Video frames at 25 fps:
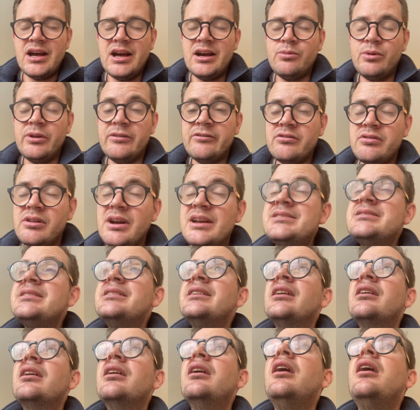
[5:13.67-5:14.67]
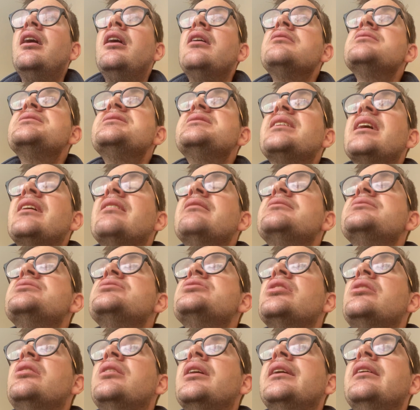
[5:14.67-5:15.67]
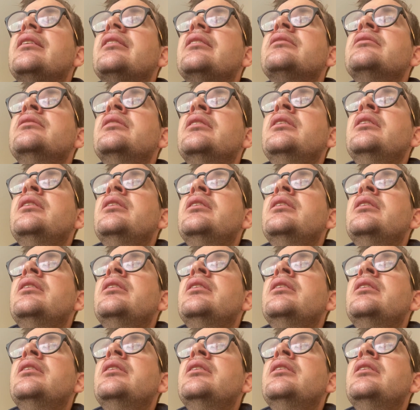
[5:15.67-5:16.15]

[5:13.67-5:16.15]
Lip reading: We've created a last out in China.